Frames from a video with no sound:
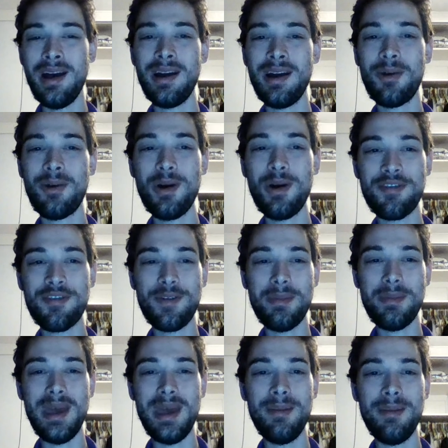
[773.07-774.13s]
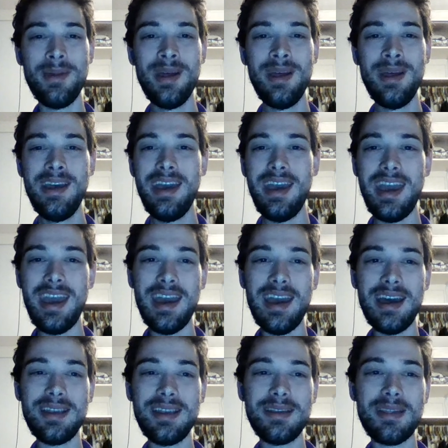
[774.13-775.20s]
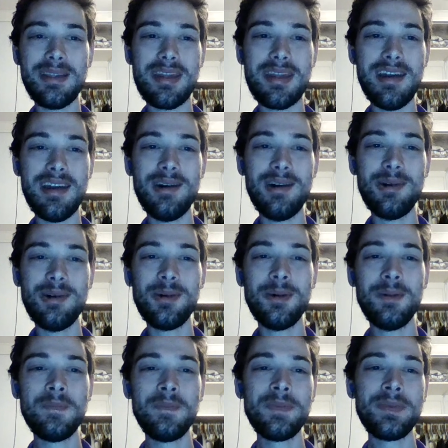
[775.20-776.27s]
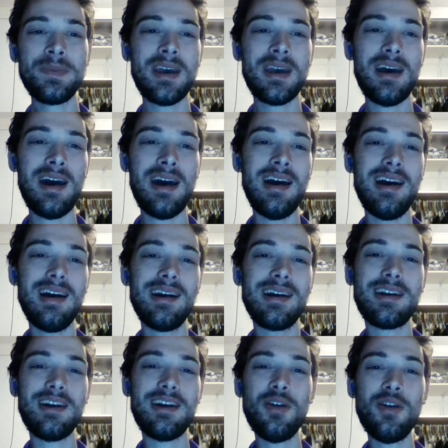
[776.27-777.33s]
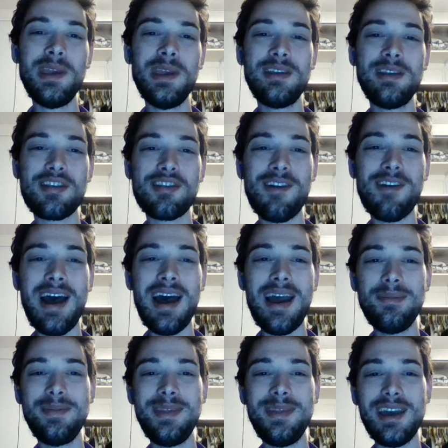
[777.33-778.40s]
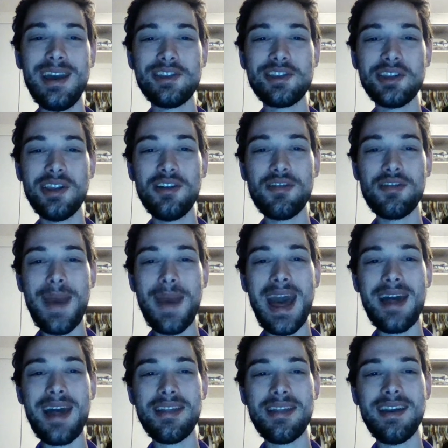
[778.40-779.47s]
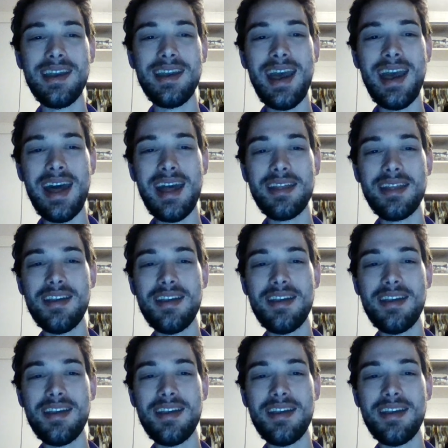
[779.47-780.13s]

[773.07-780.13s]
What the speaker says: quotes from him, and so Kobe described D'Angelo's passing as